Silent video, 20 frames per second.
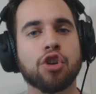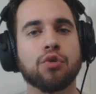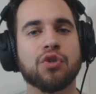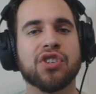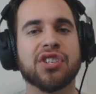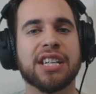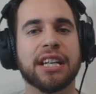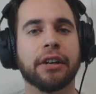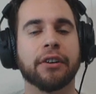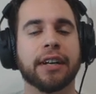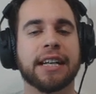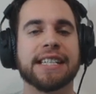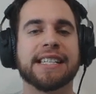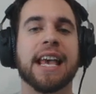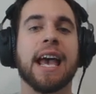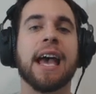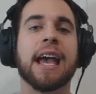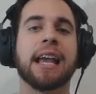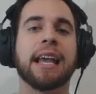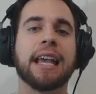new series
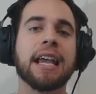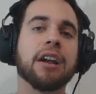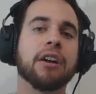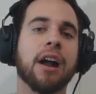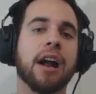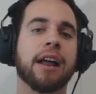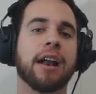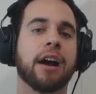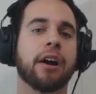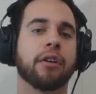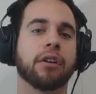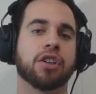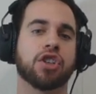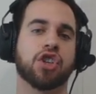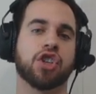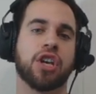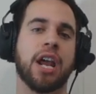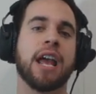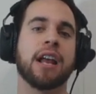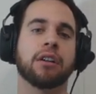here on our
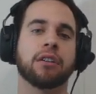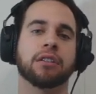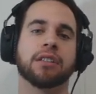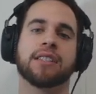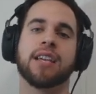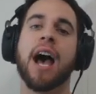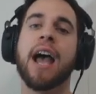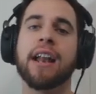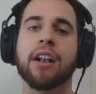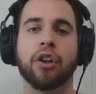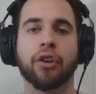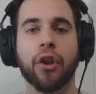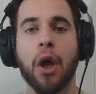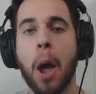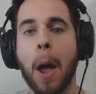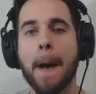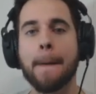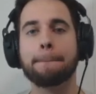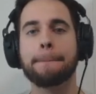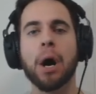channel titled
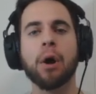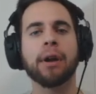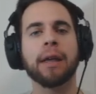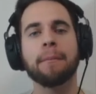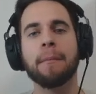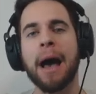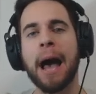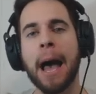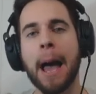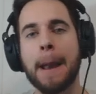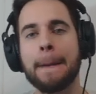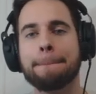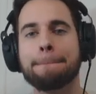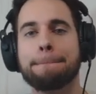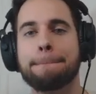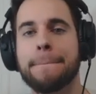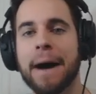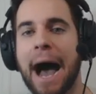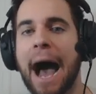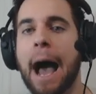Pokemon
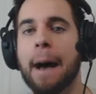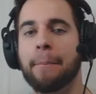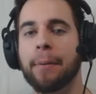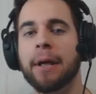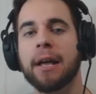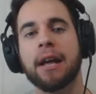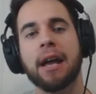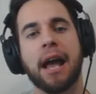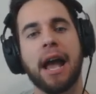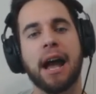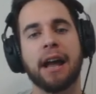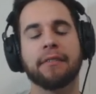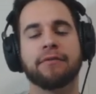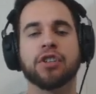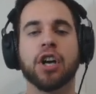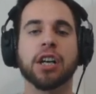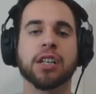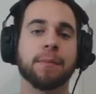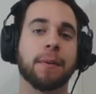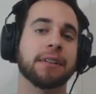Pop. I've
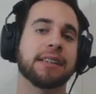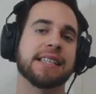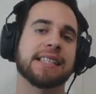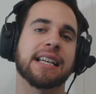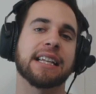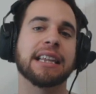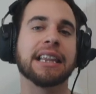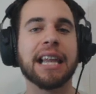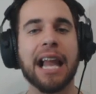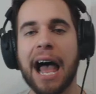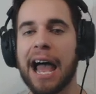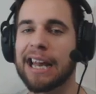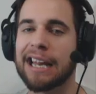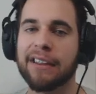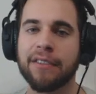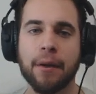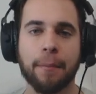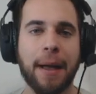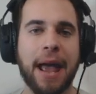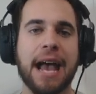talked about this a lot
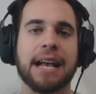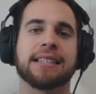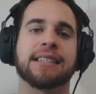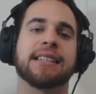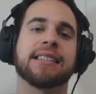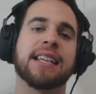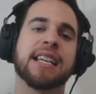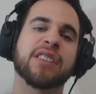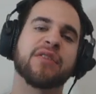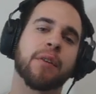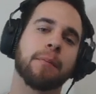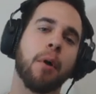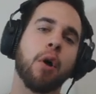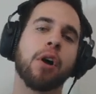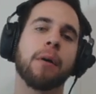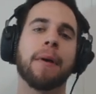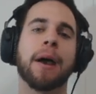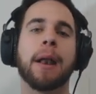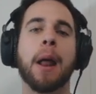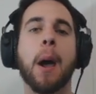in the past. It stands for
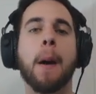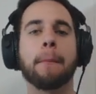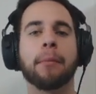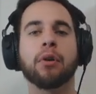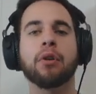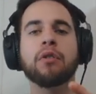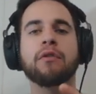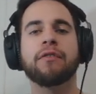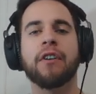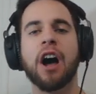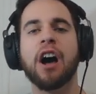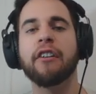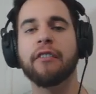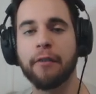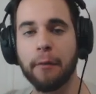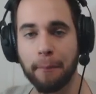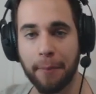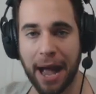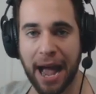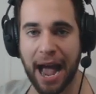Pokemon Proof
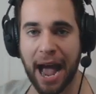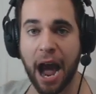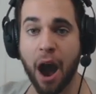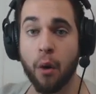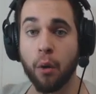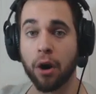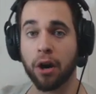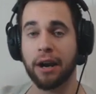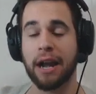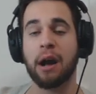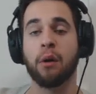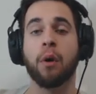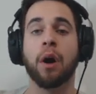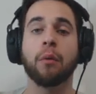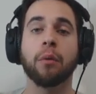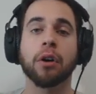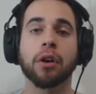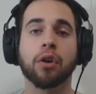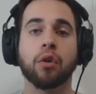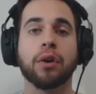of Power. Now
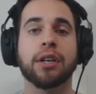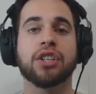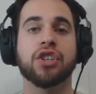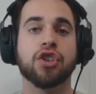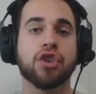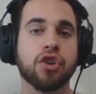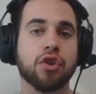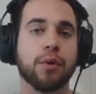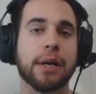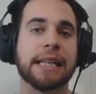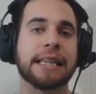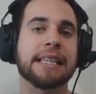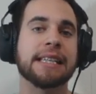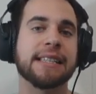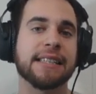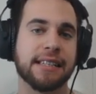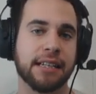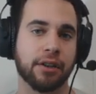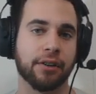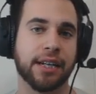what we're going to do in
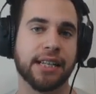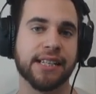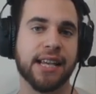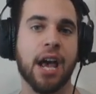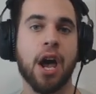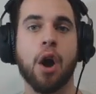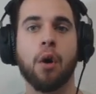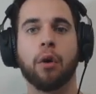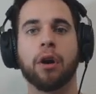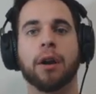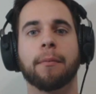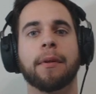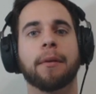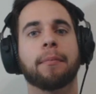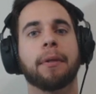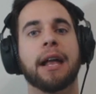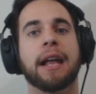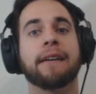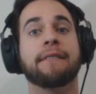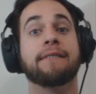this series, we're going to
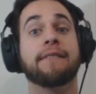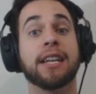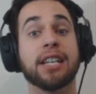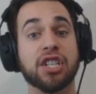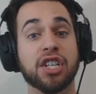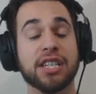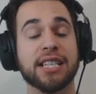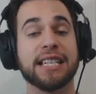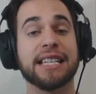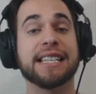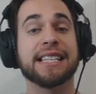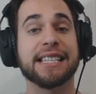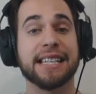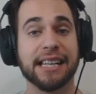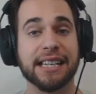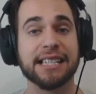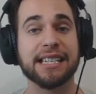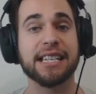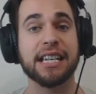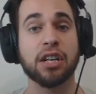be playing VGC
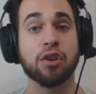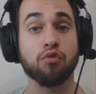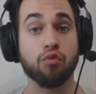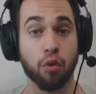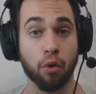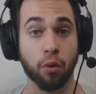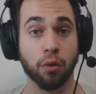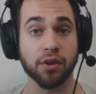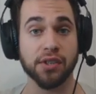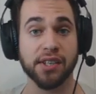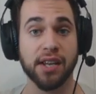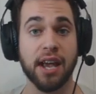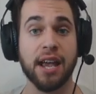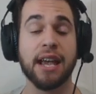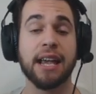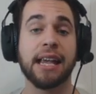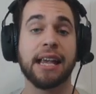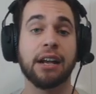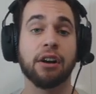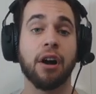16 rules
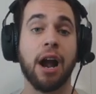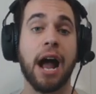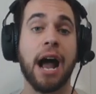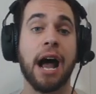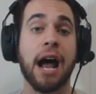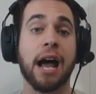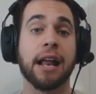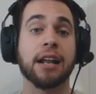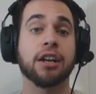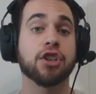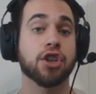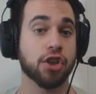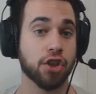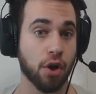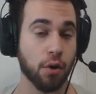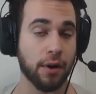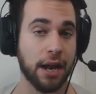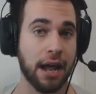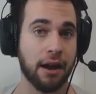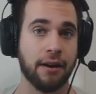here on
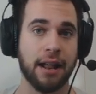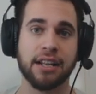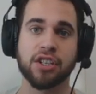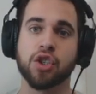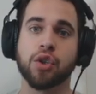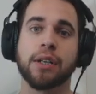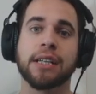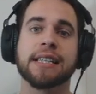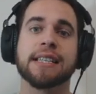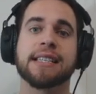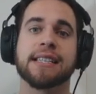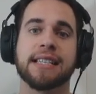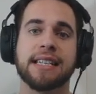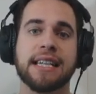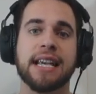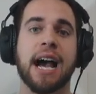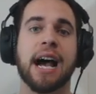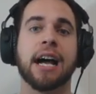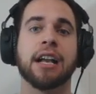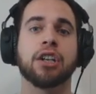Showdown, as you can
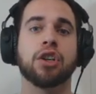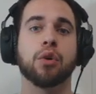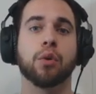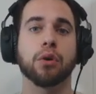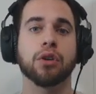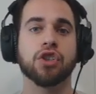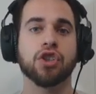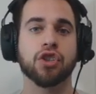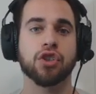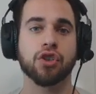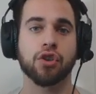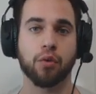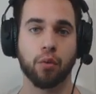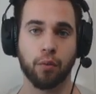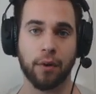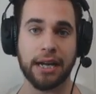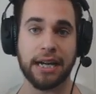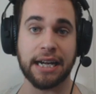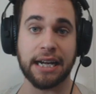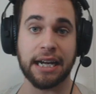see on your
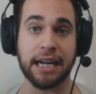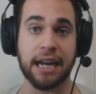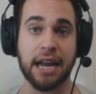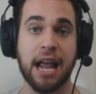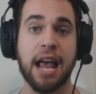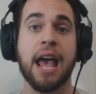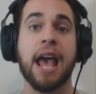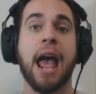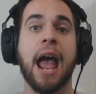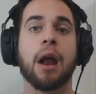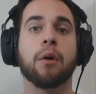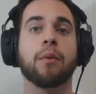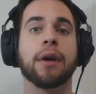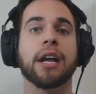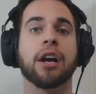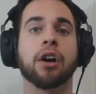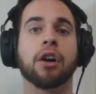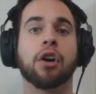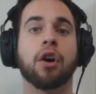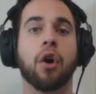screen. And
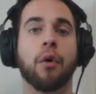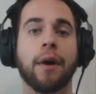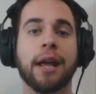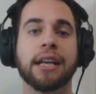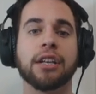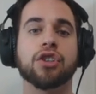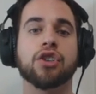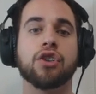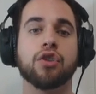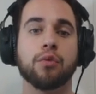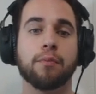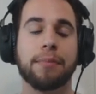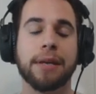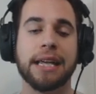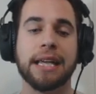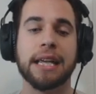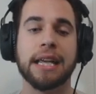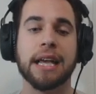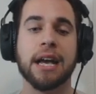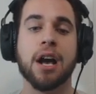we are going to
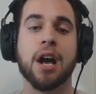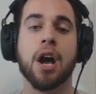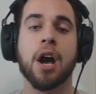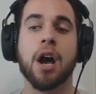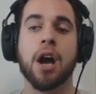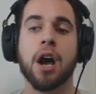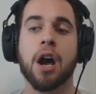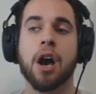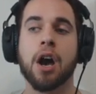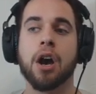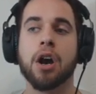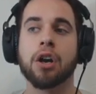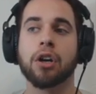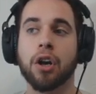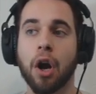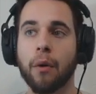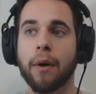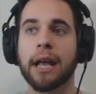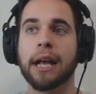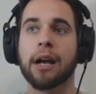be
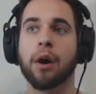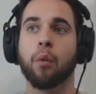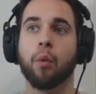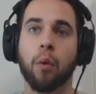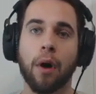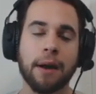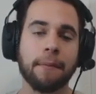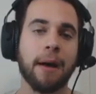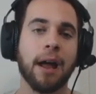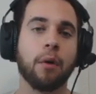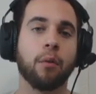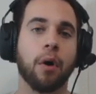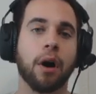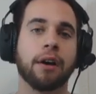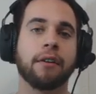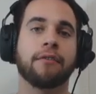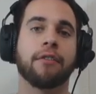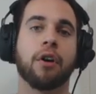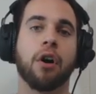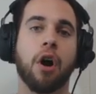going one by
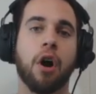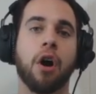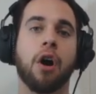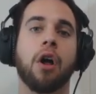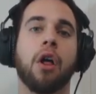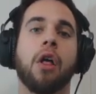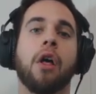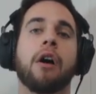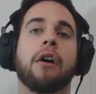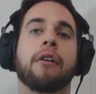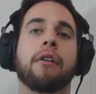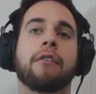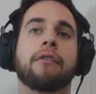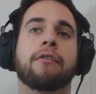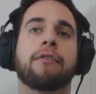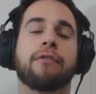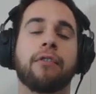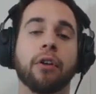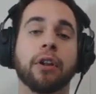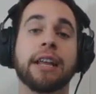one for all
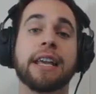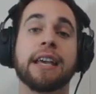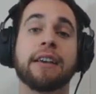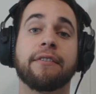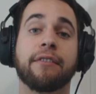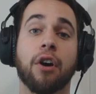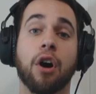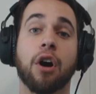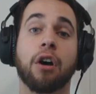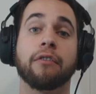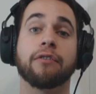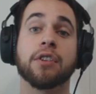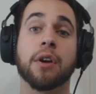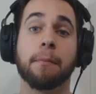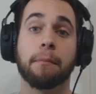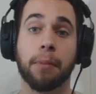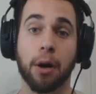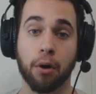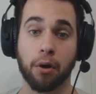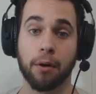fully evolved
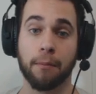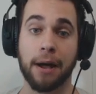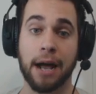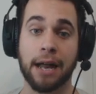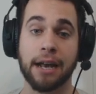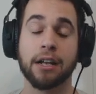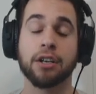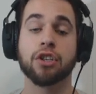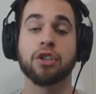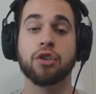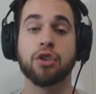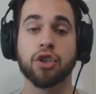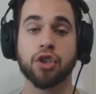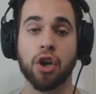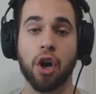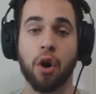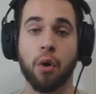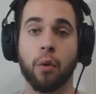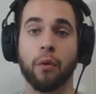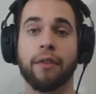Pokemon to
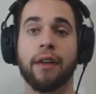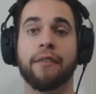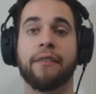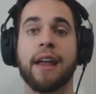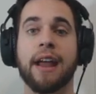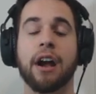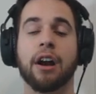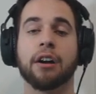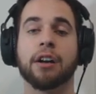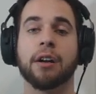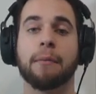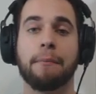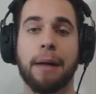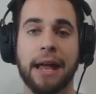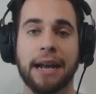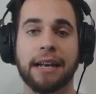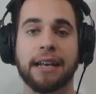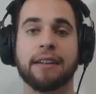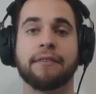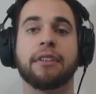show that they are
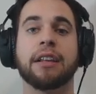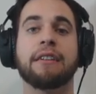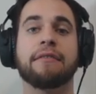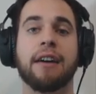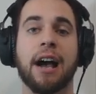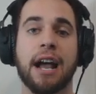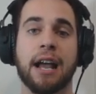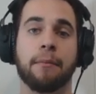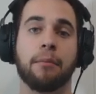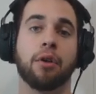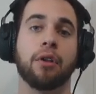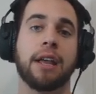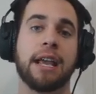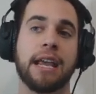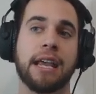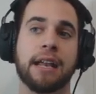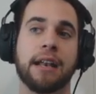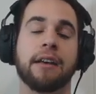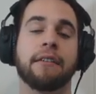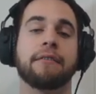competitively viable
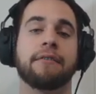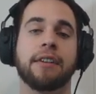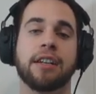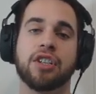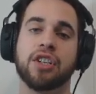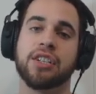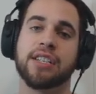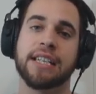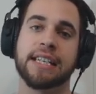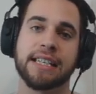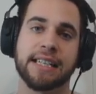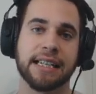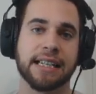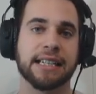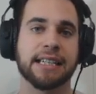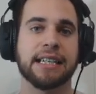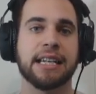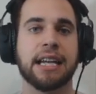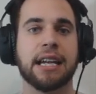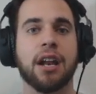in VGC
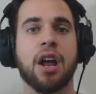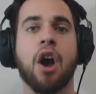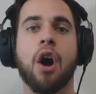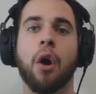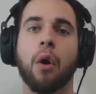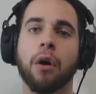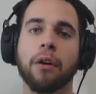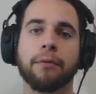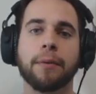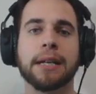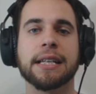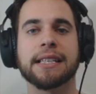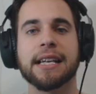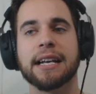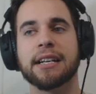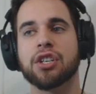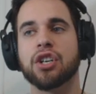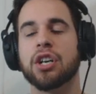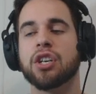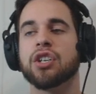16, or if we
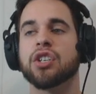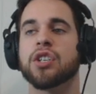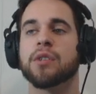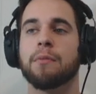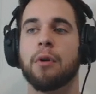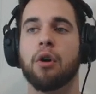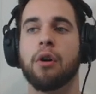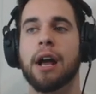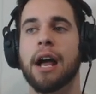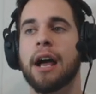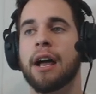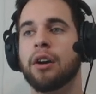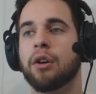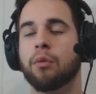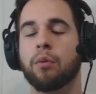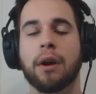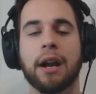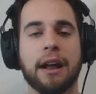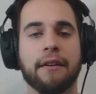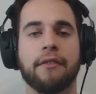decide to change a Smogon or
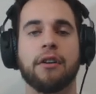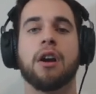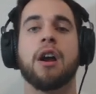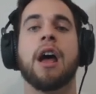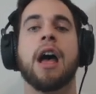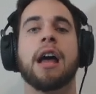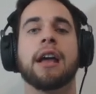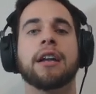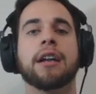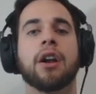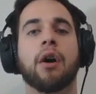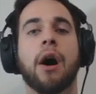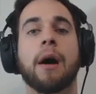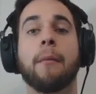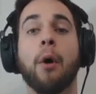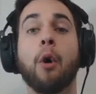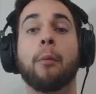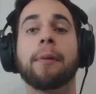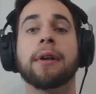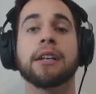whatever, you know,
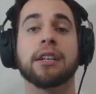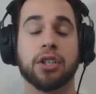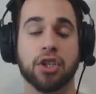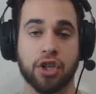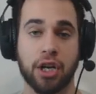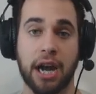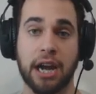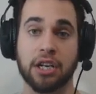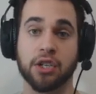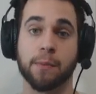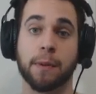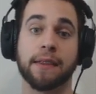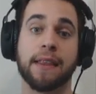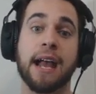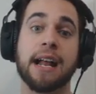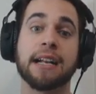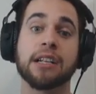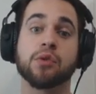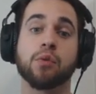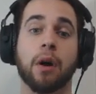I'm open to change, but
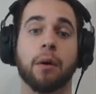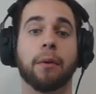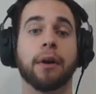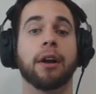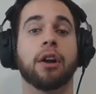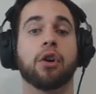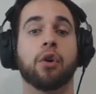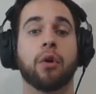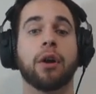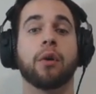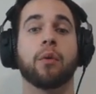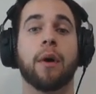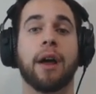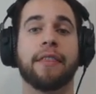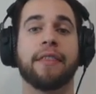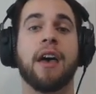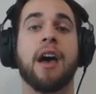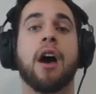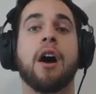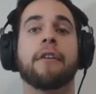that is what we are going
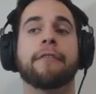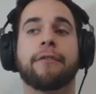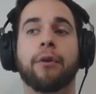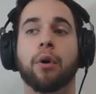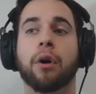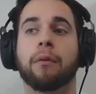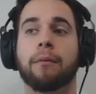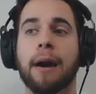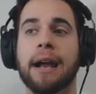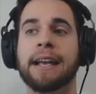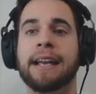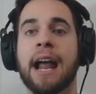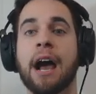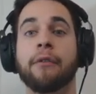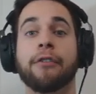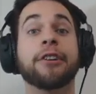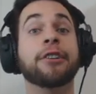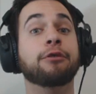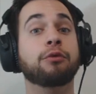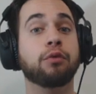with for right
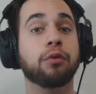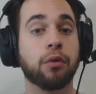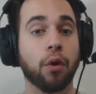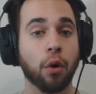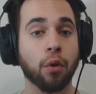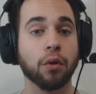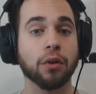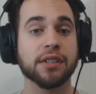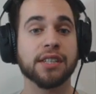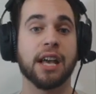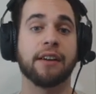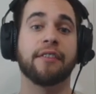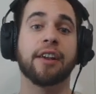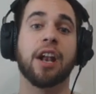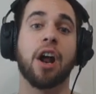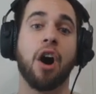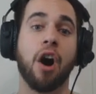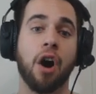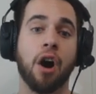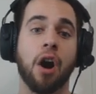now. The rules of
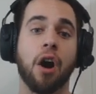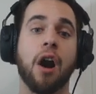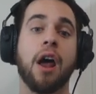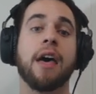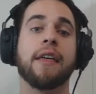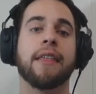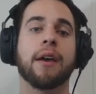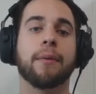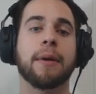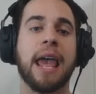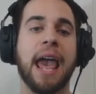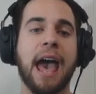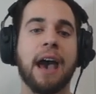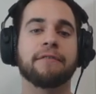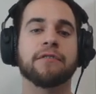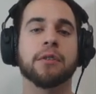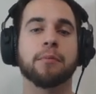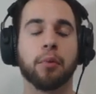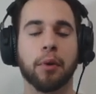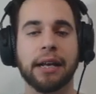it are that we
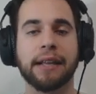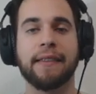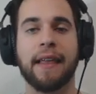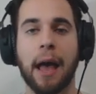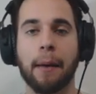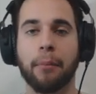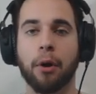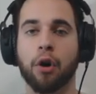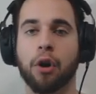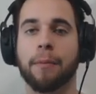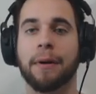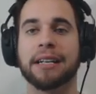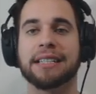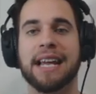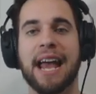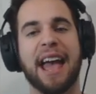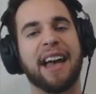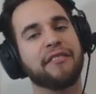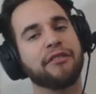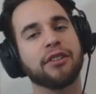have to bring that Pokemon
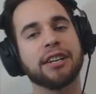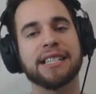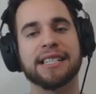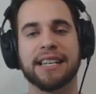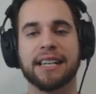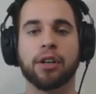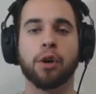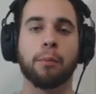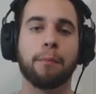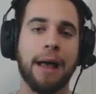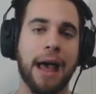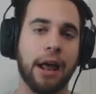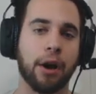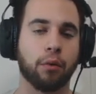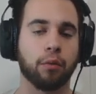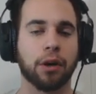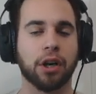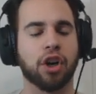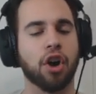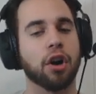to every single
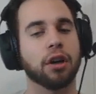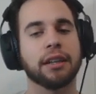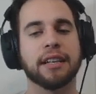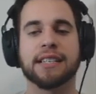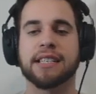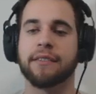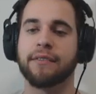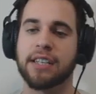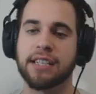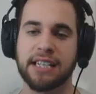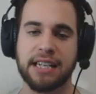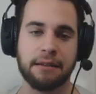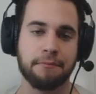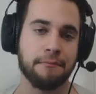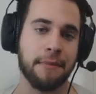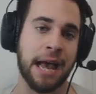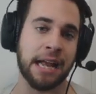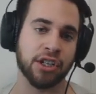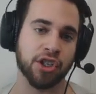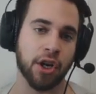battle, regardless of the
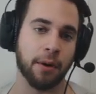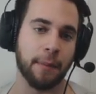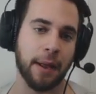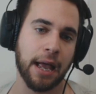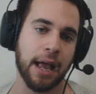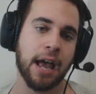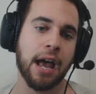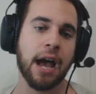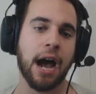team matchup.